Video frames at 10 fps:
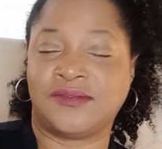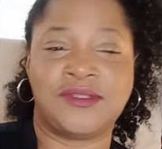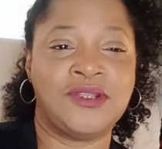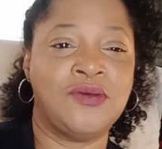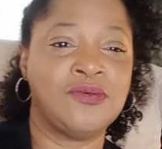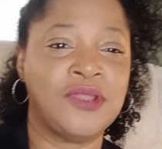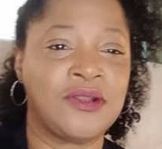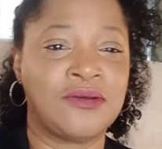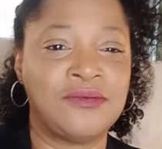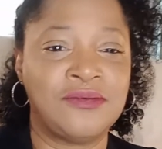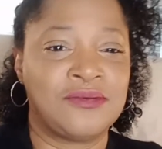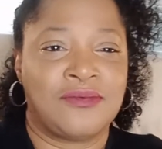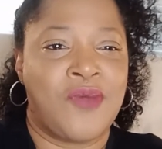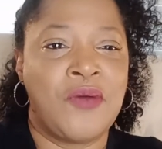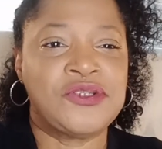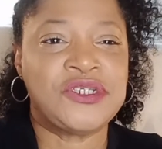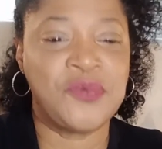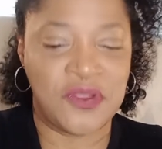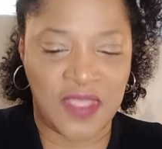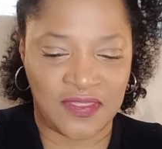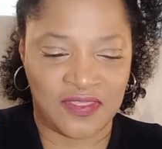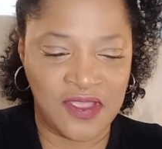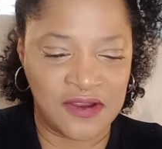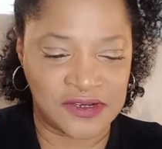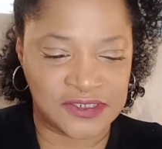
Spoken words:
you don't, why would she wear that there?